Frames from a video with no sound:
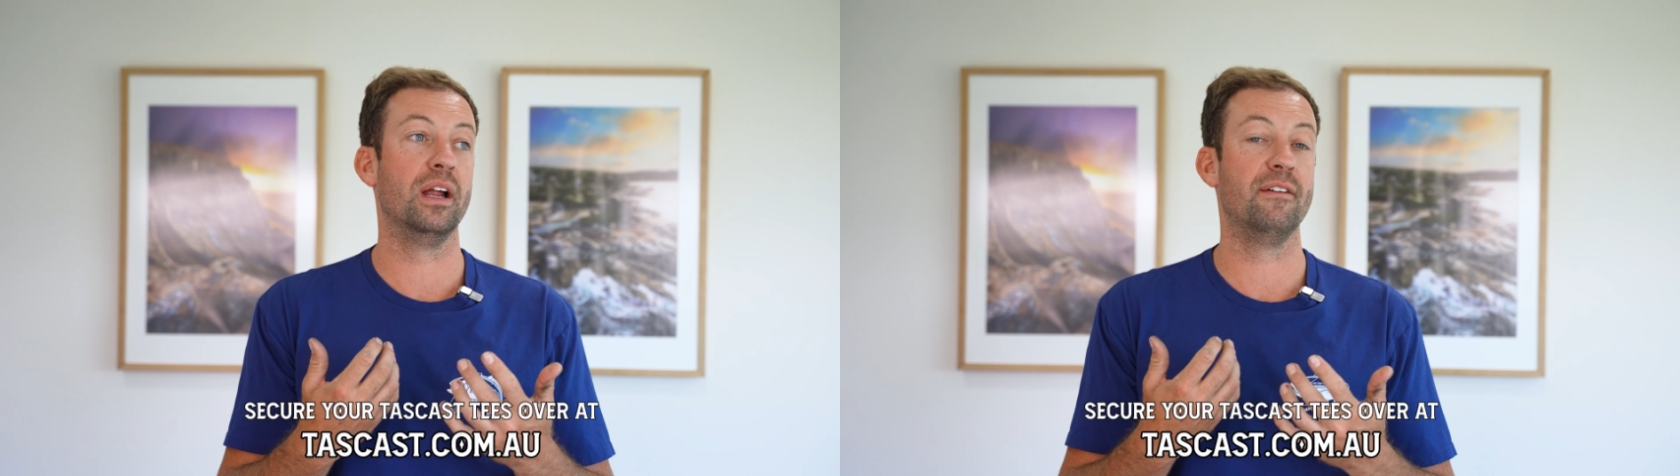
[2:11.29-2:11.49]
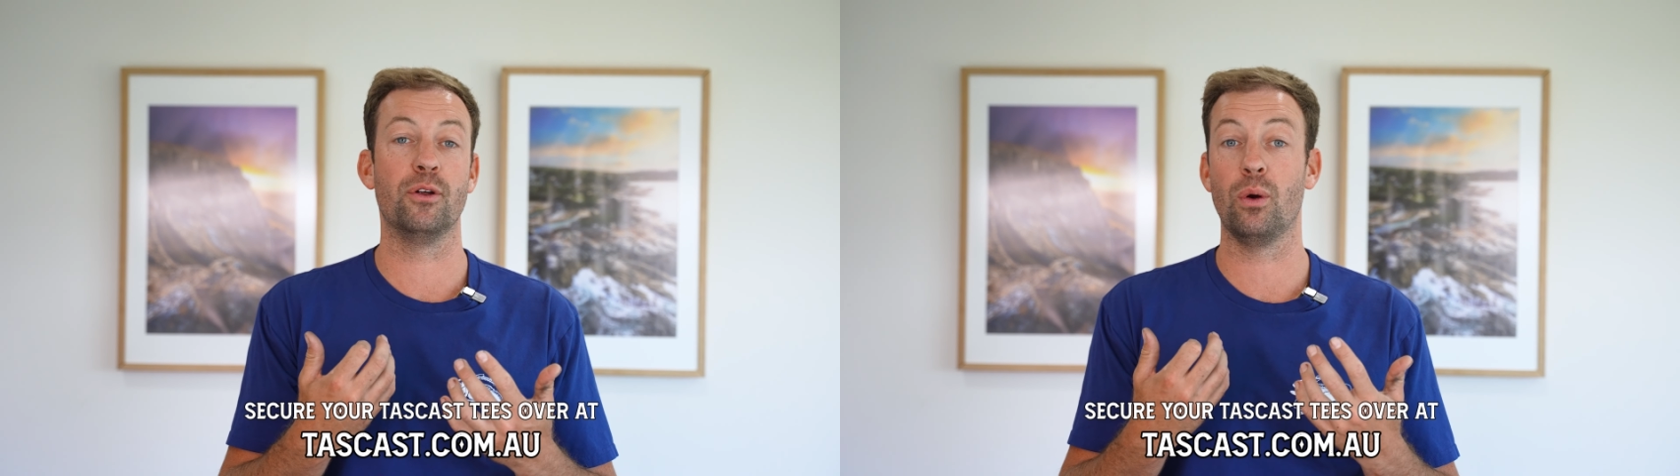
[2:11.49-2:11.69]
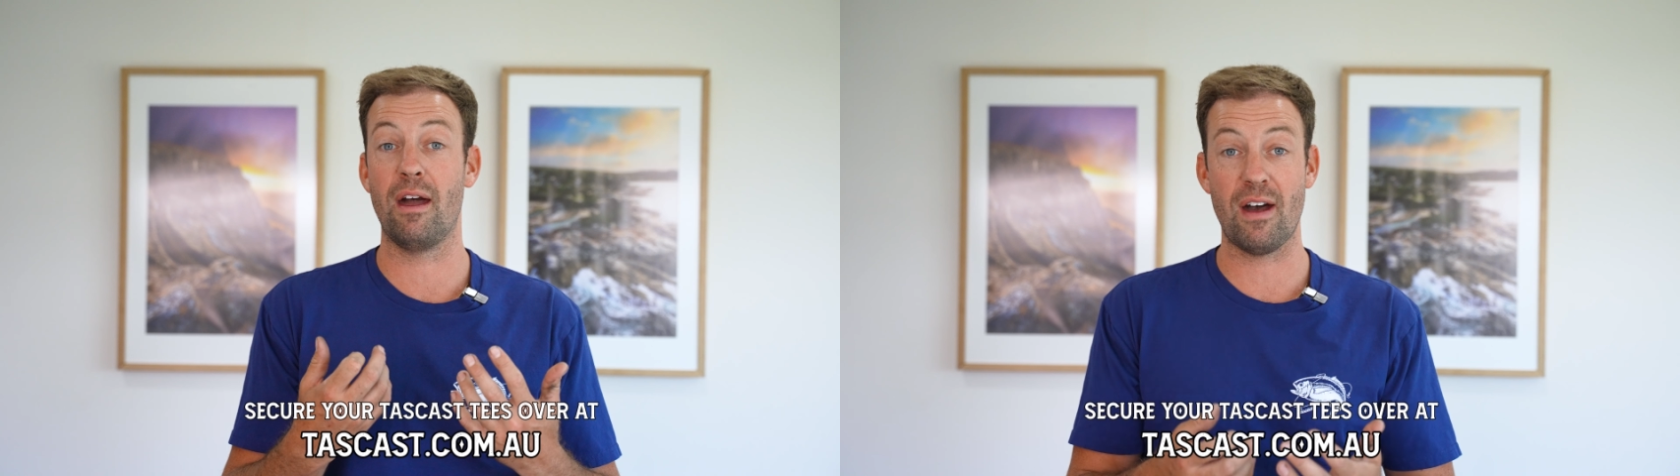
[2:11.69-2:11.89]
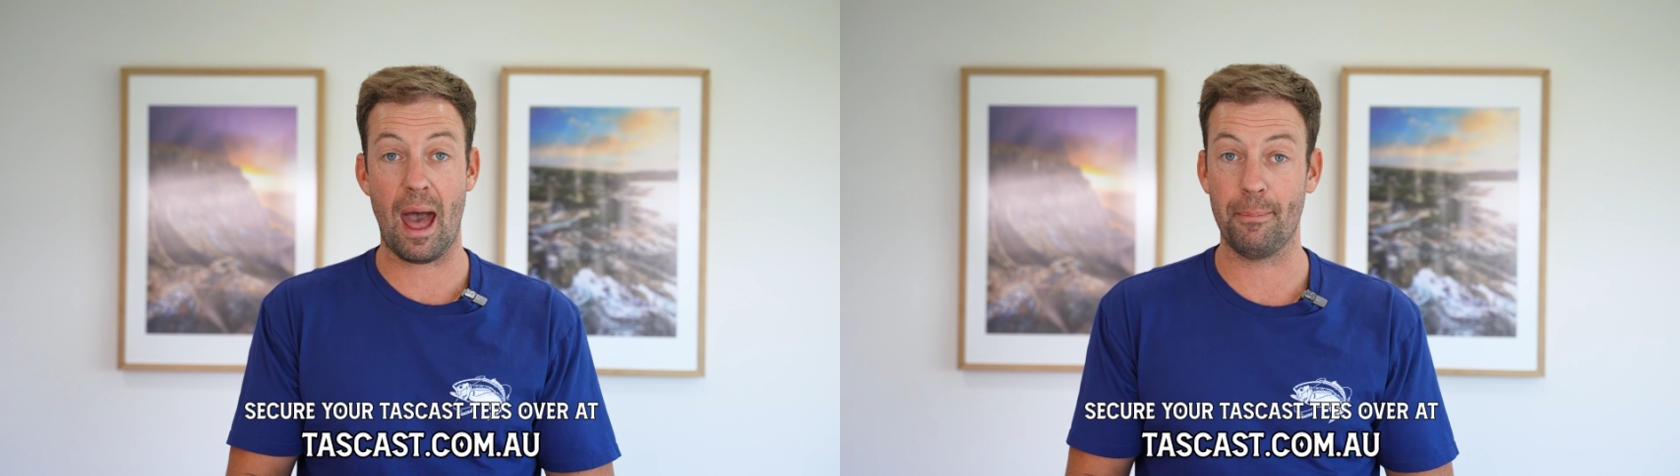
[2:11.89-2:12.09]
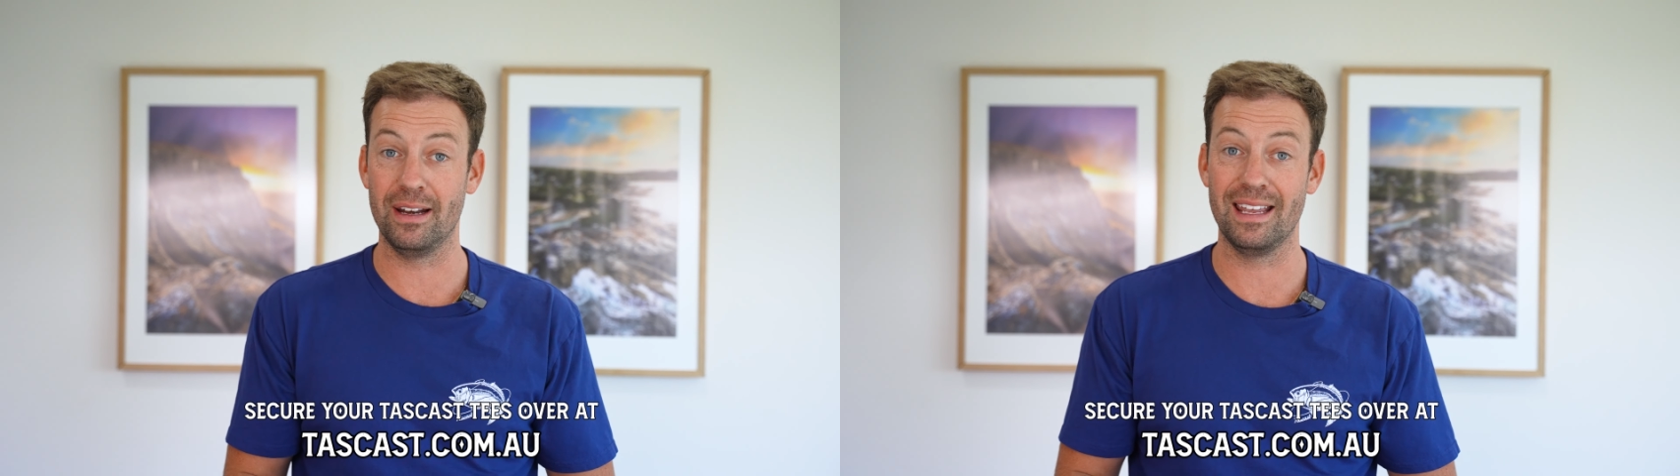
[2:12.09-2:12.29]
if it'll ever
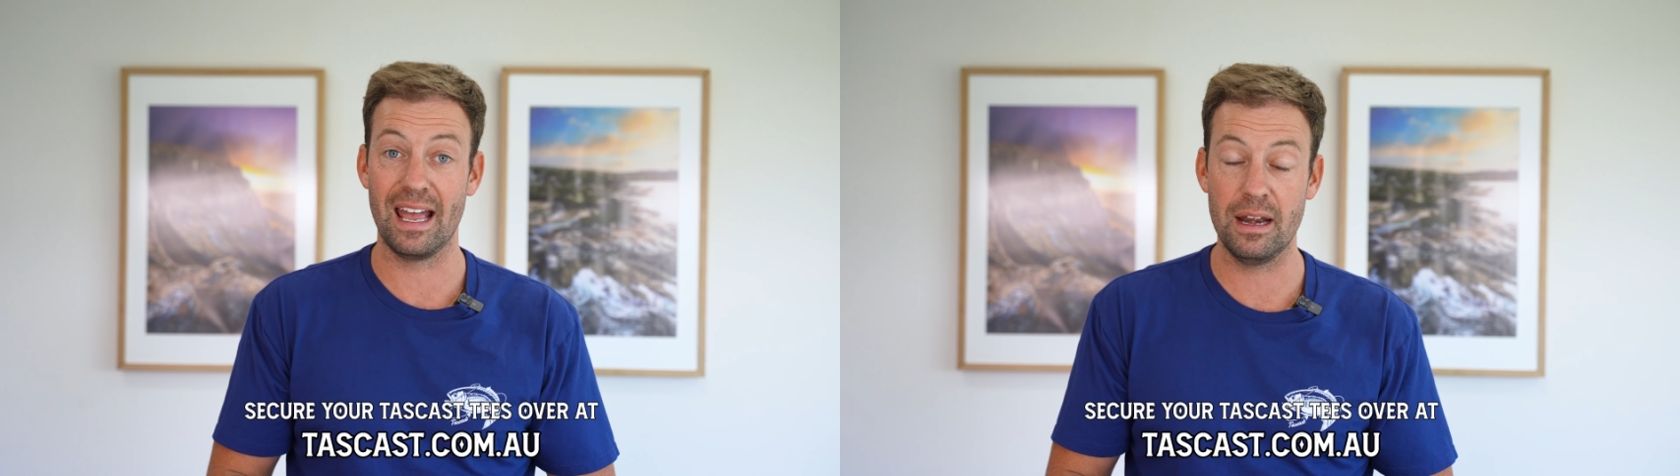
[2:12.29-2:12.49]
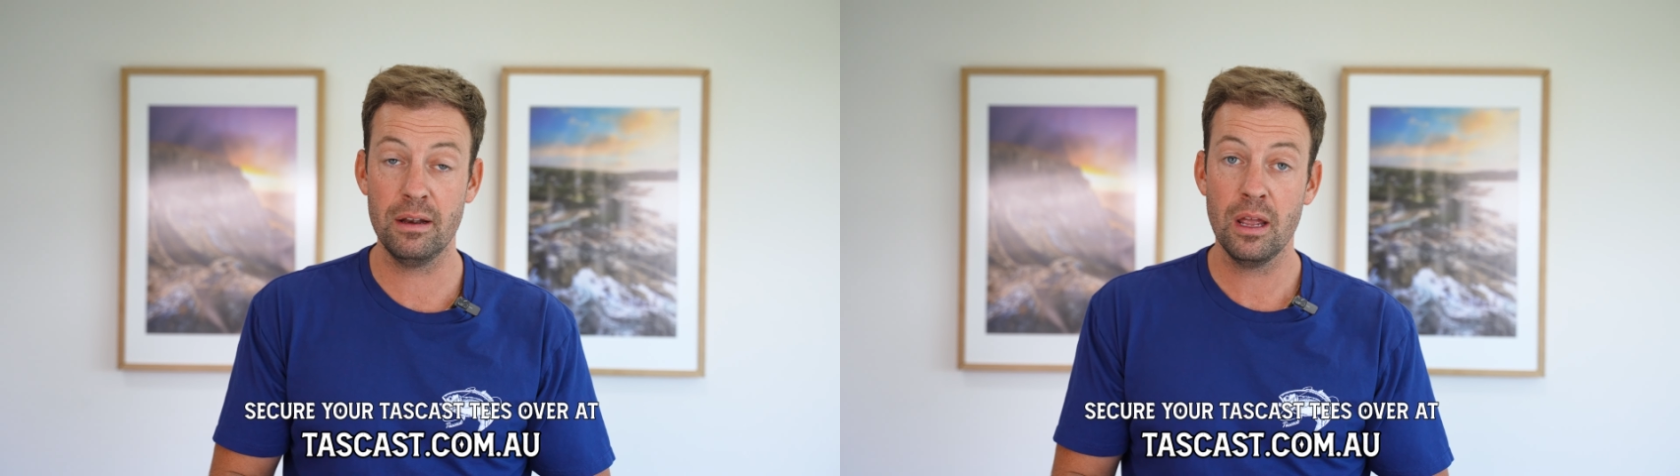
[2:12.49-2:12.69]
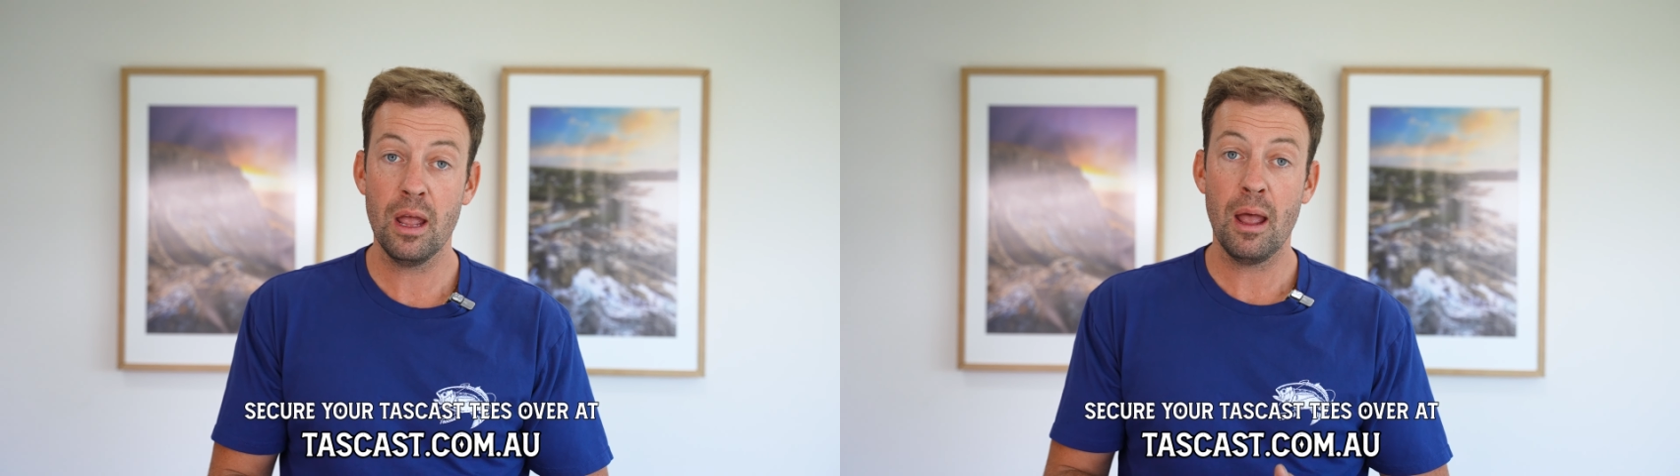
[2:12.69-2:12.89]
happen again.